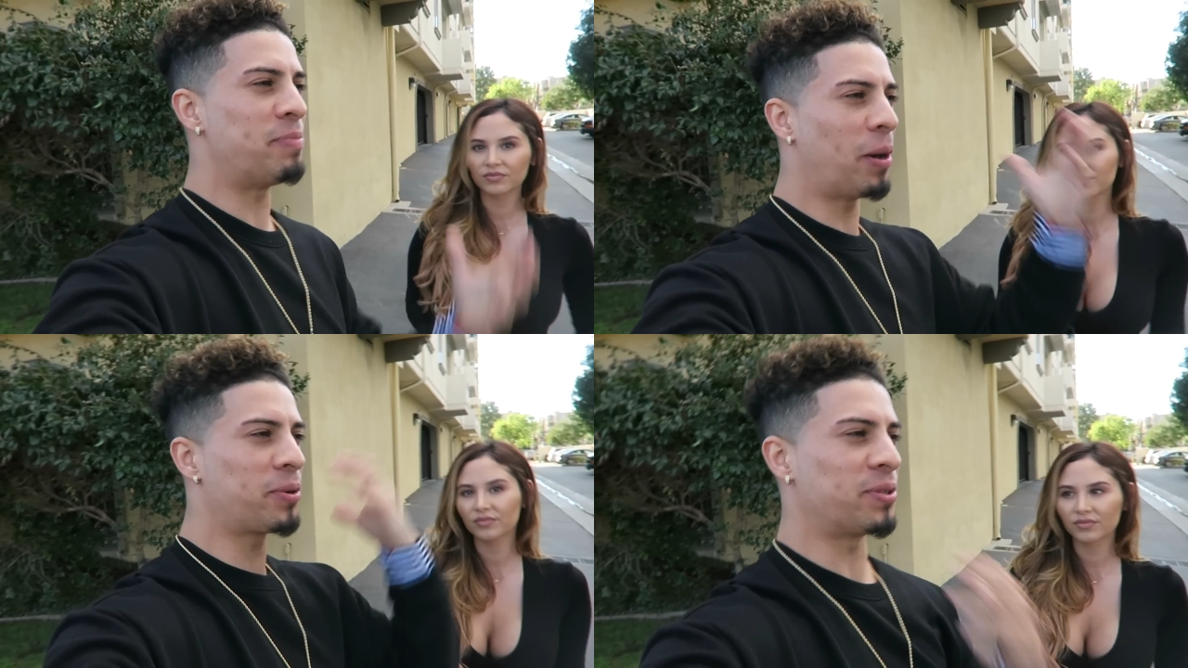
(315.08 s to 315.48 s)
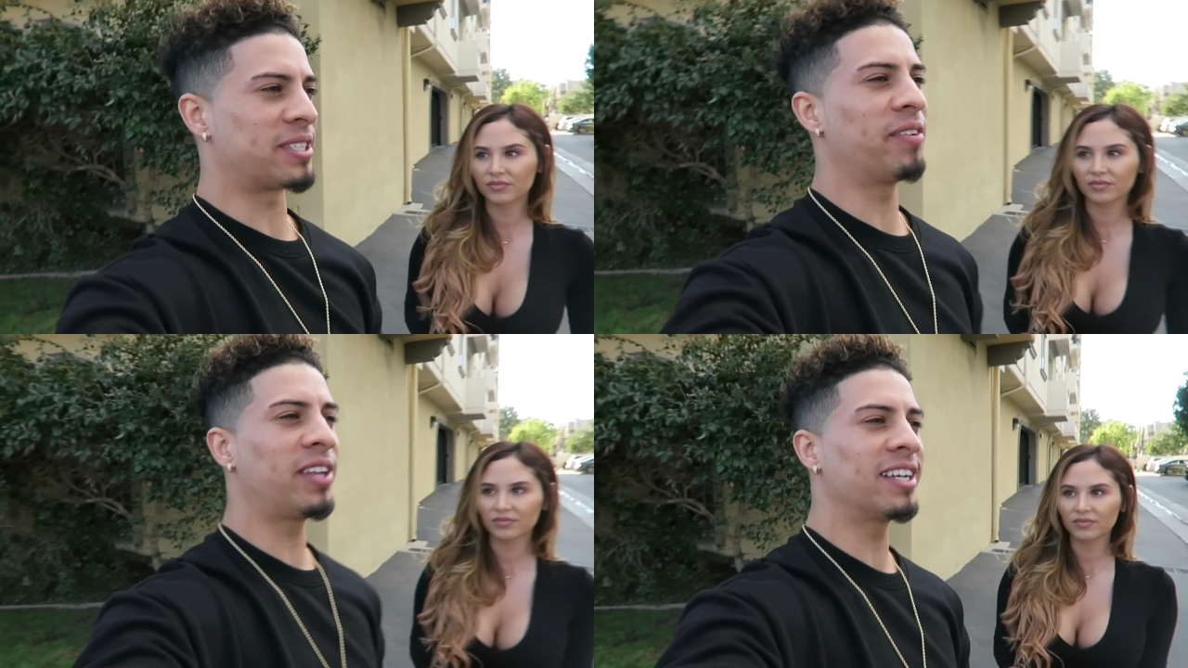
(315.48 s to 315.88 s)
Speaker 1: to be able to do
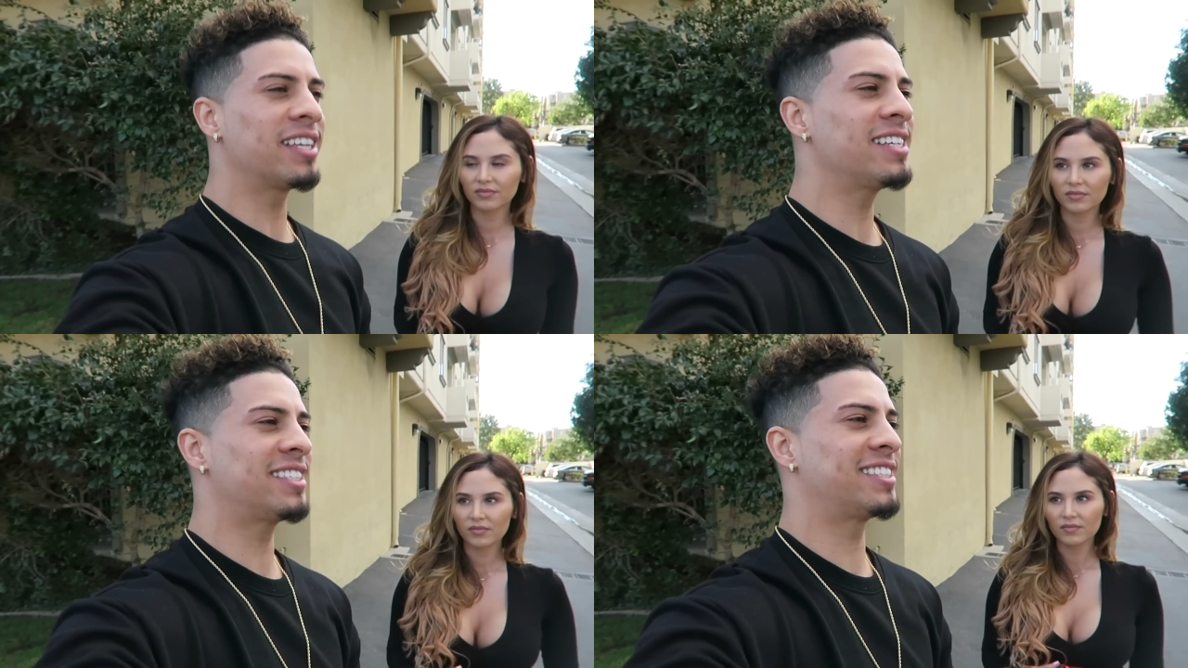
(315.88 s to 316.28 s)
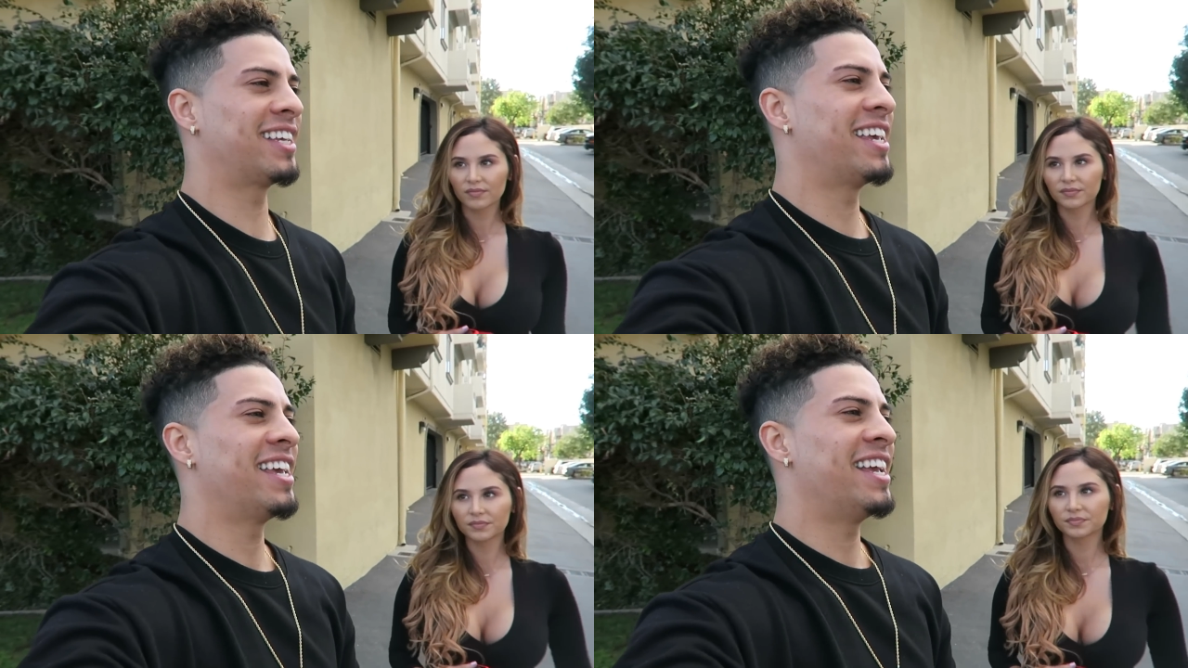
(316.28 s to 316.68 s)
stuff like this.
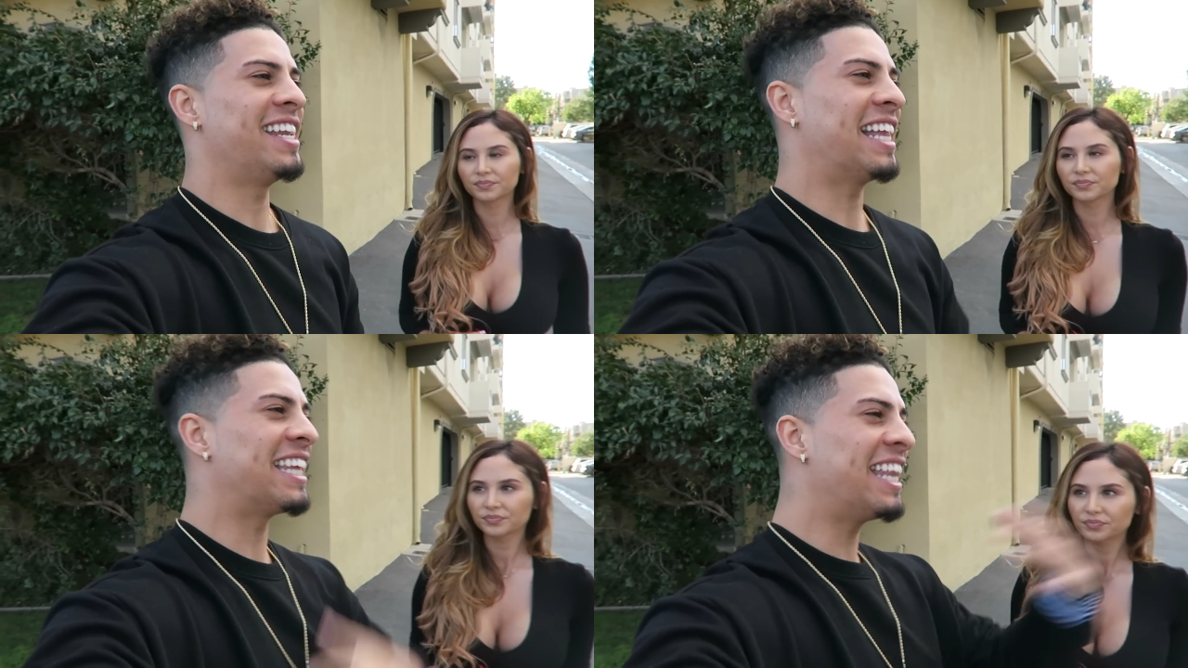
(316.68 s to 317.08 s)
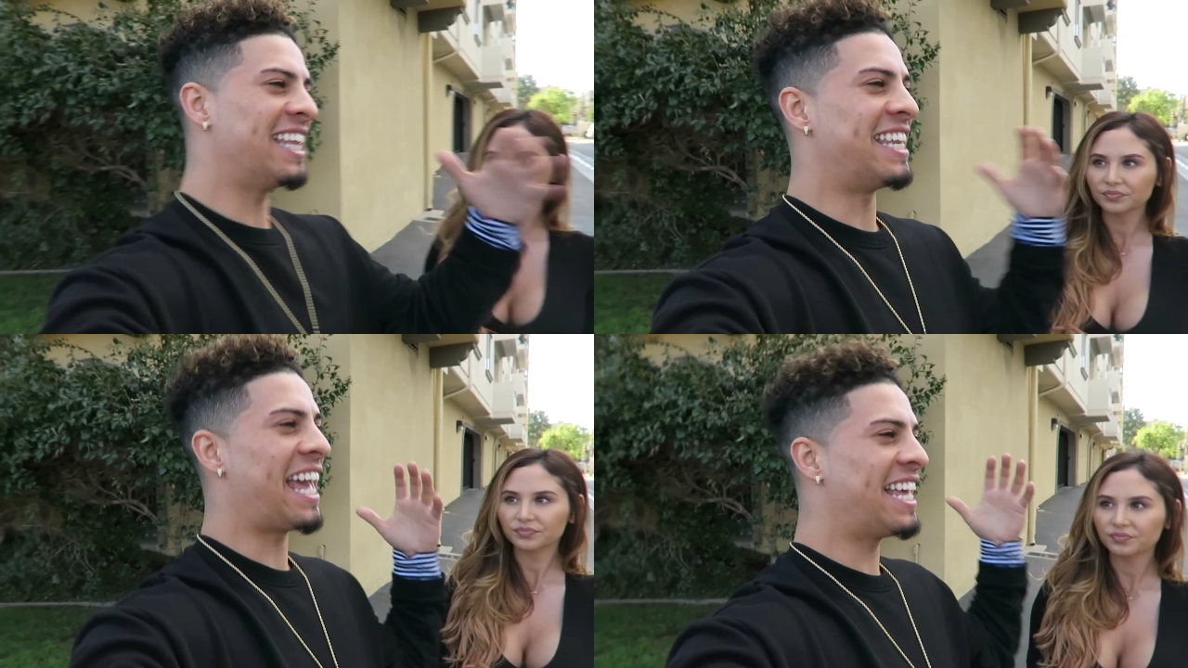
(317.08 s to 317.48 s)
And at the end of
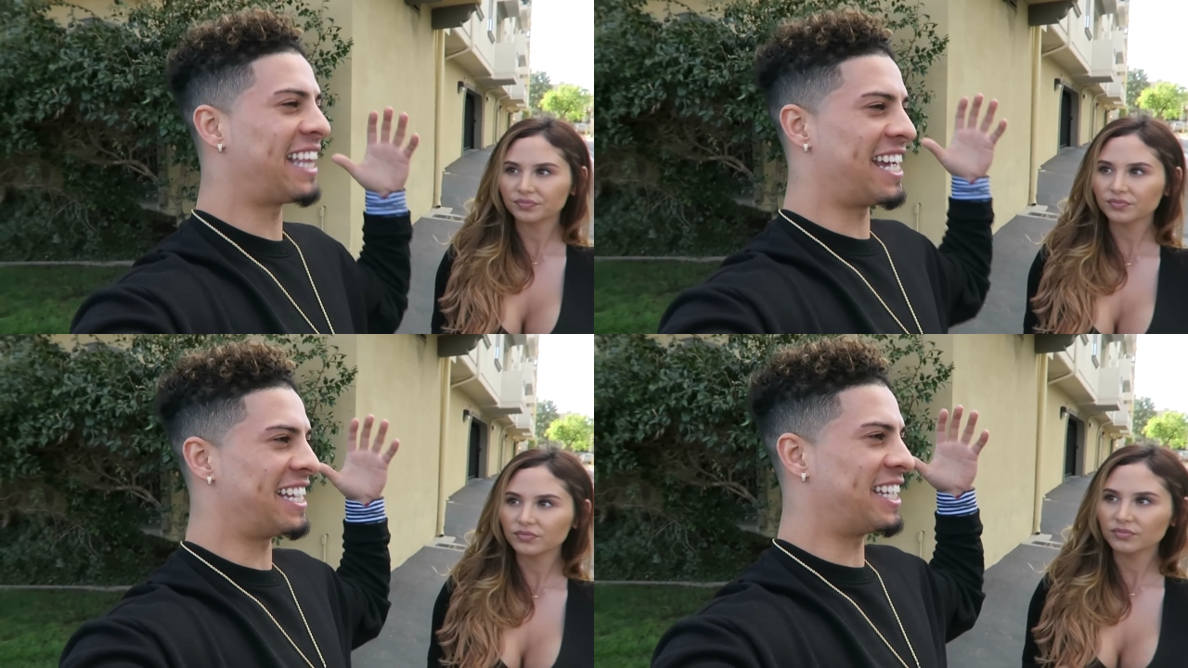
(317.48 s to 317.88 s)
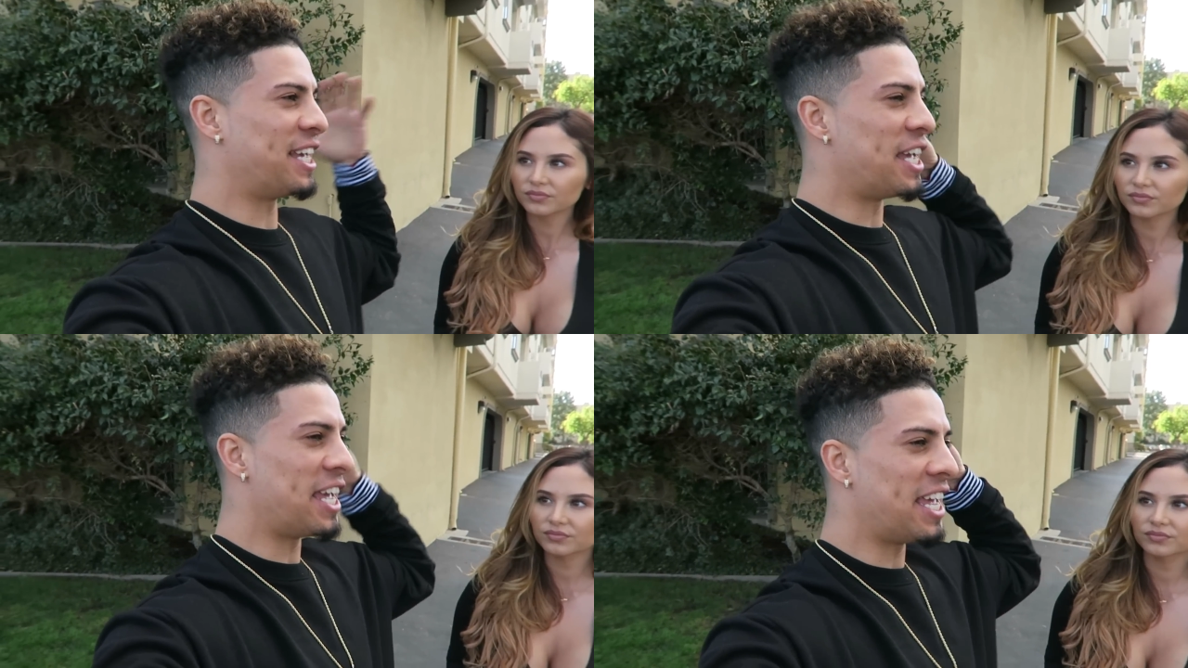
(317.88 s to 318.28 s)
the day, like,
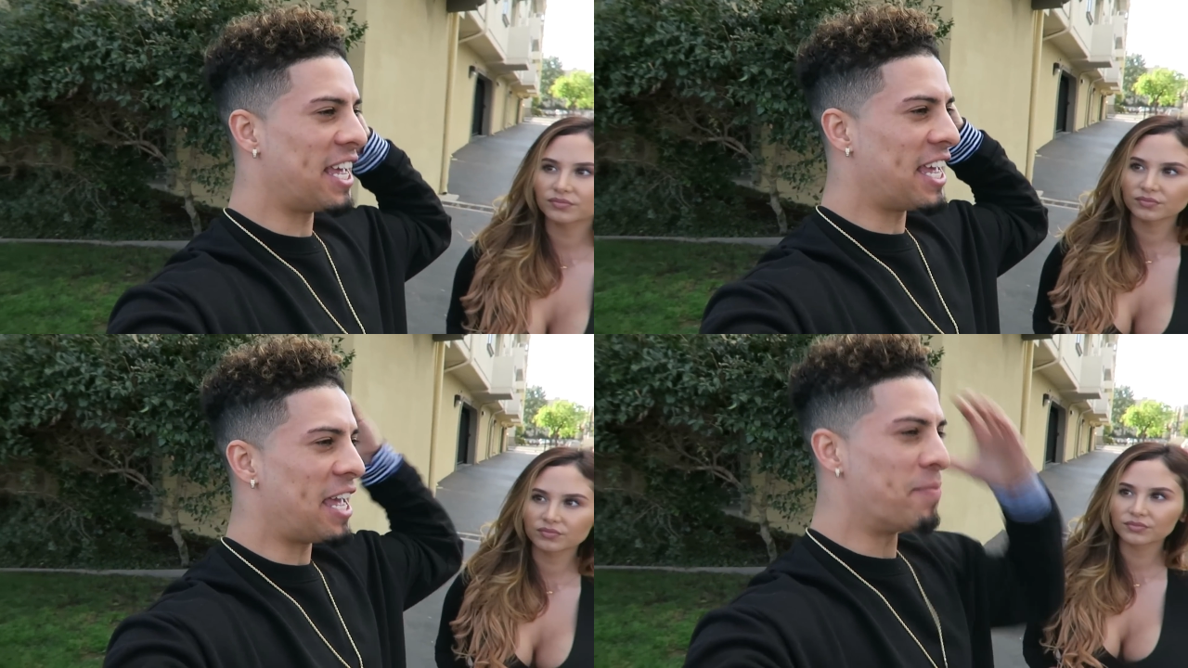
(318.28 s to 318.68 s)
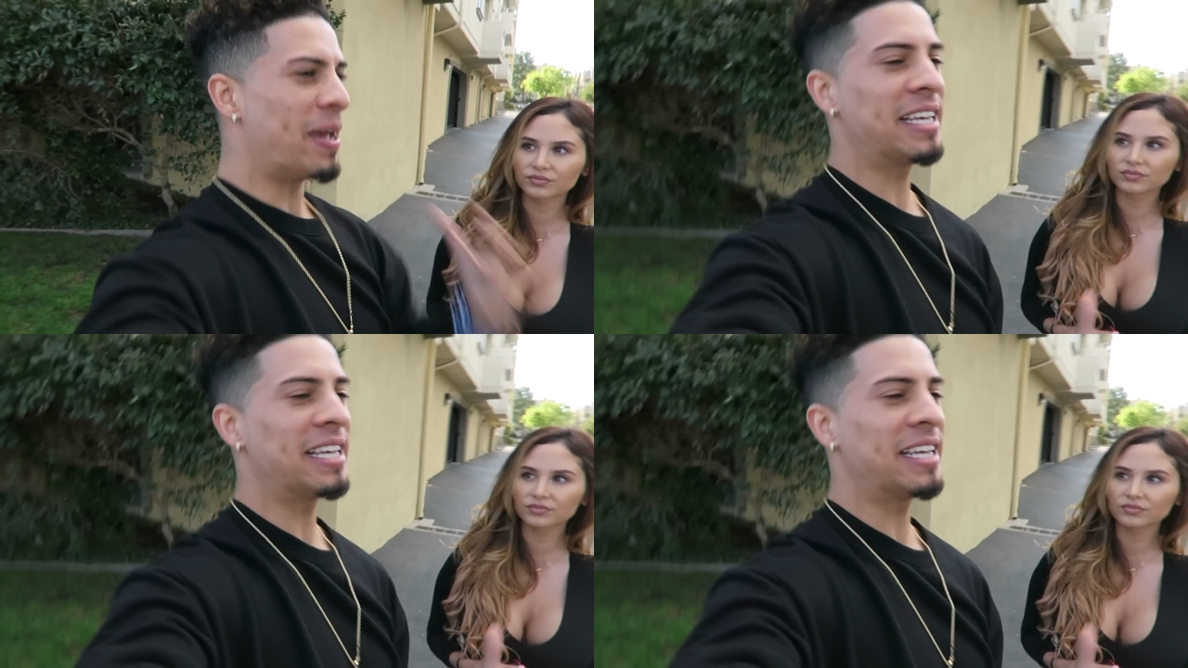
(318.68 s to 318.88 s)
it